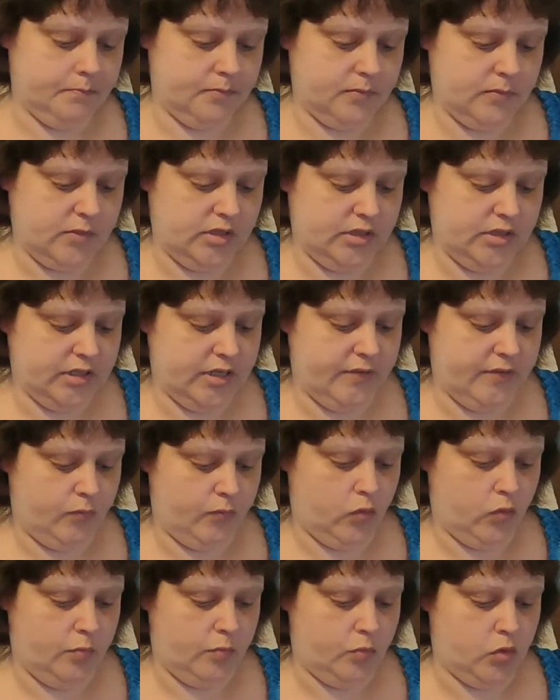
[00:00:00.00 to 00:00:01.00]
Let's give
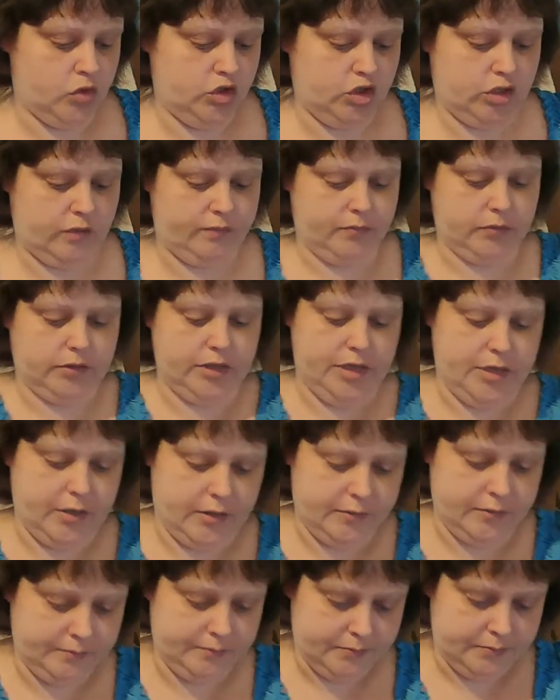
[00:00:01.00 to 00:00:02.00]
them one more shuffle here.